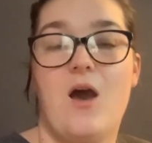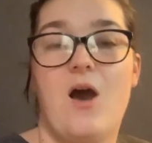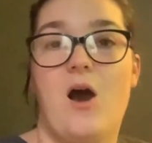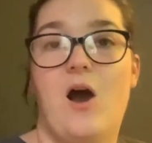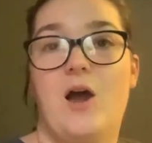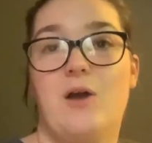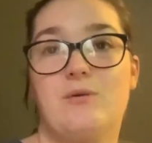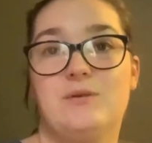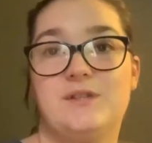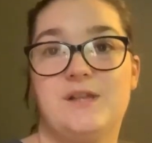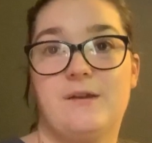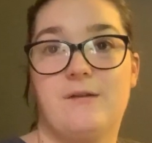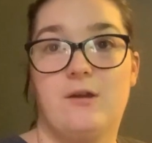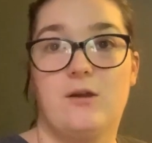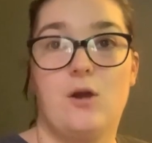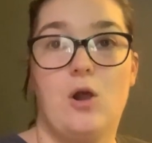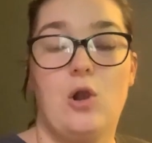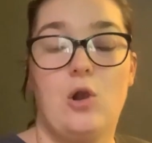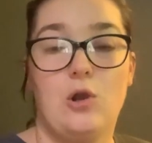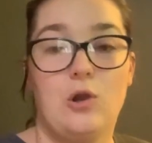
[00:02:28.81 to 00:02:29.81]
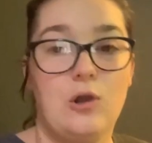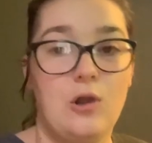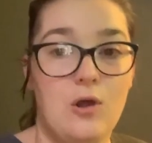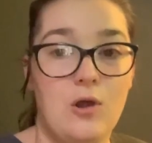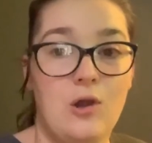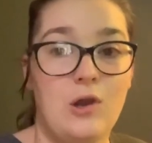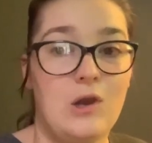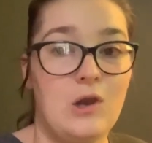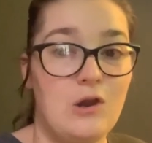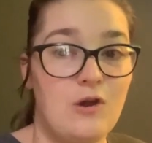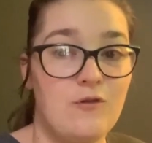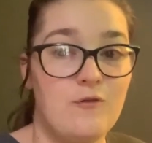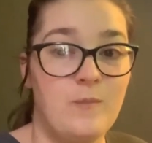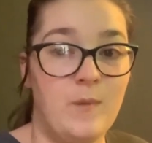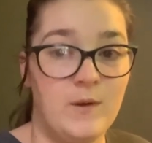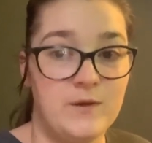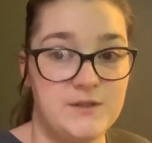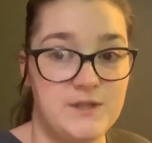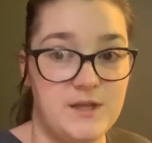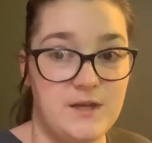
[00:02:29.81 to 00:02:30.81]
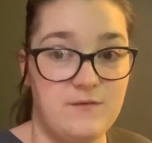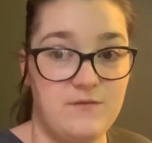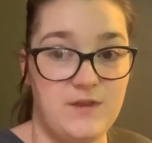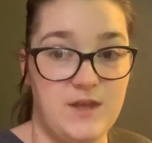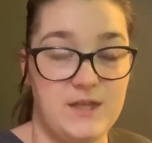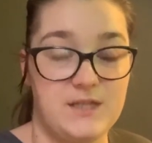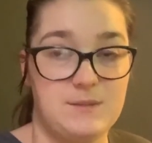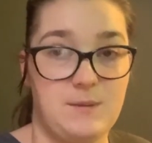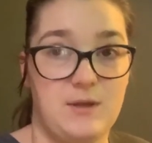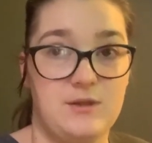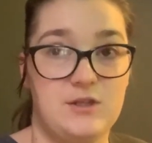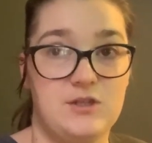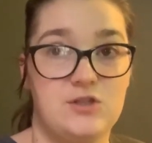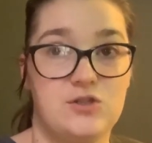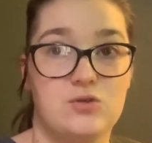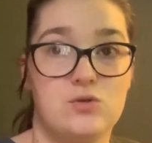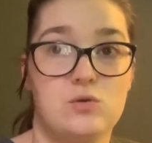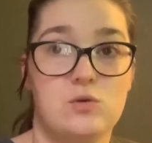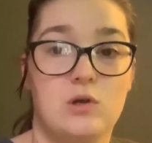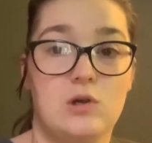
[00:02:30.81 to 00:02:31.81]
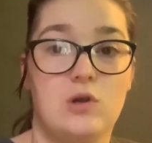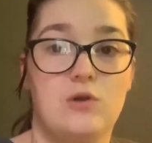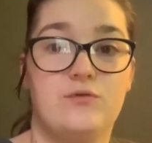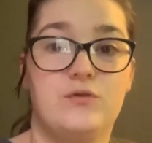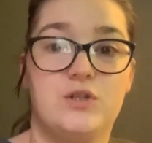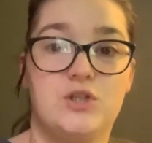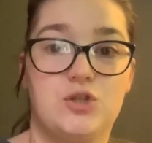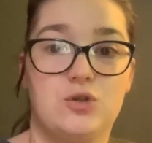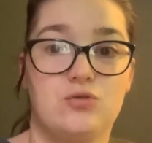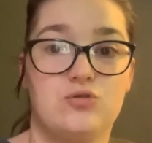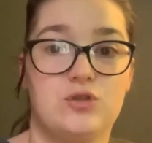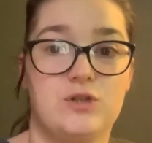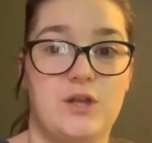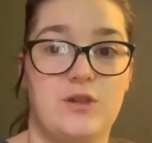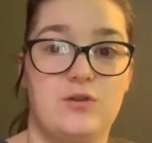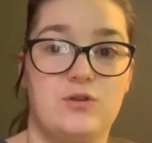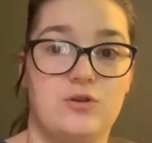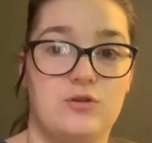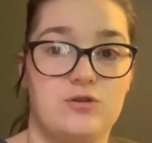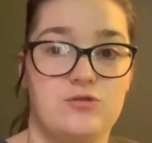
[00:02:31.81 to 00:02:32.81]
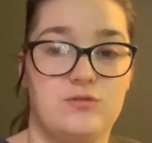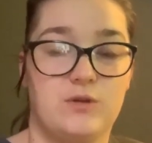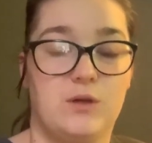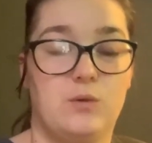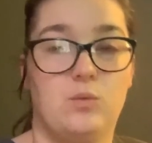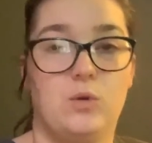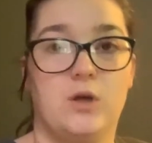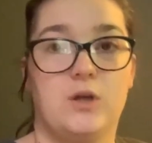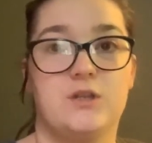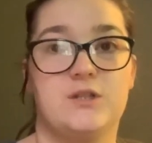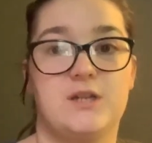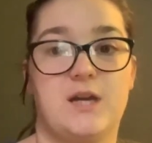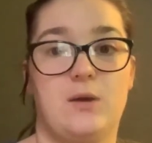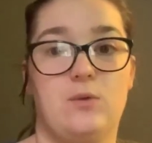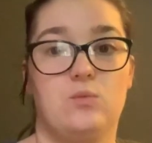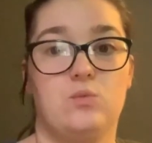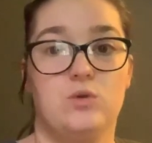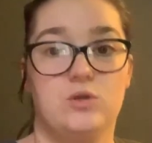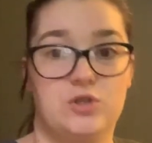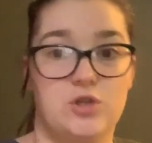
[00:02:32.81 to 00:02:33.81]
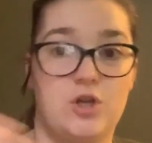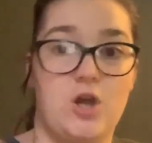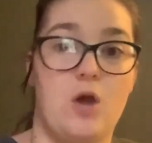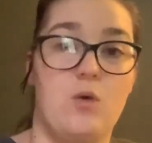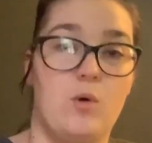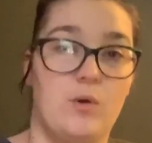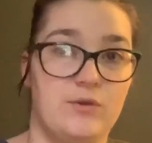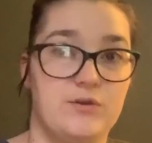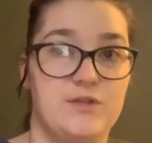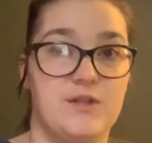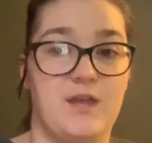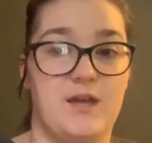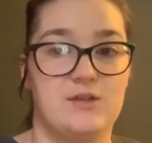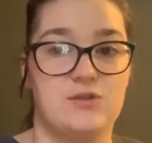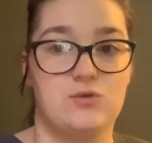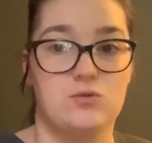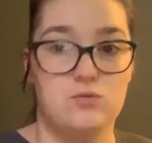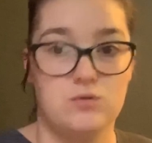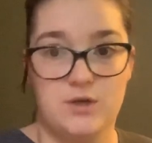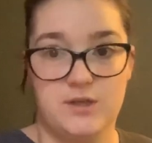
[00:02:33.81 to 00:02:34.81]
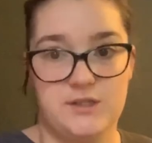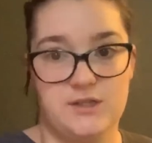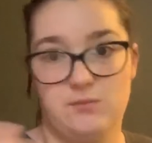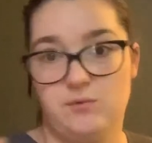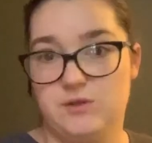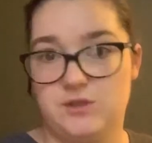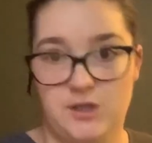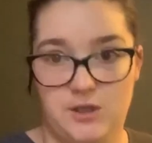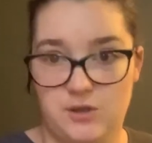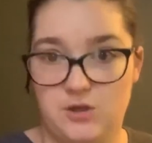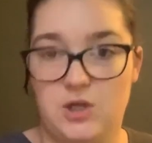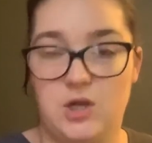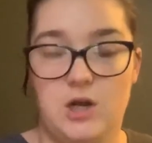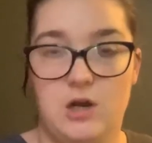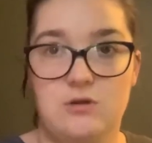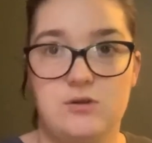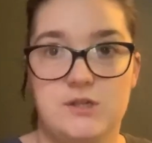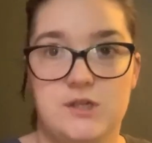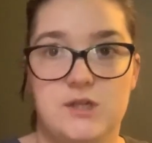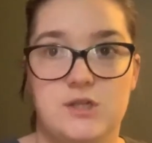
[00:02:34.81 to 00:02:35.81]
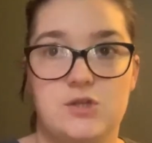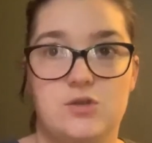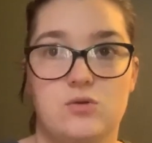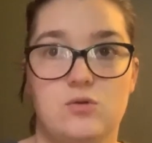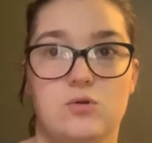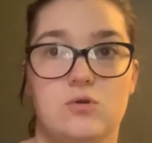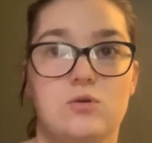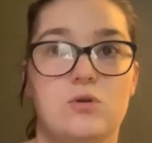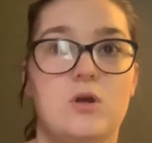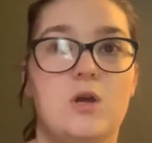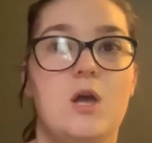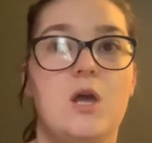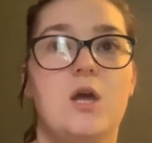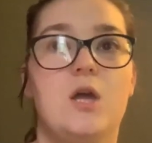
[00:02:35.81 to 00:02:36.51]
I was hearing a lot of positive things about this school. A lot of the children at the nursery I worked at would go on to that school because it was like the closest school.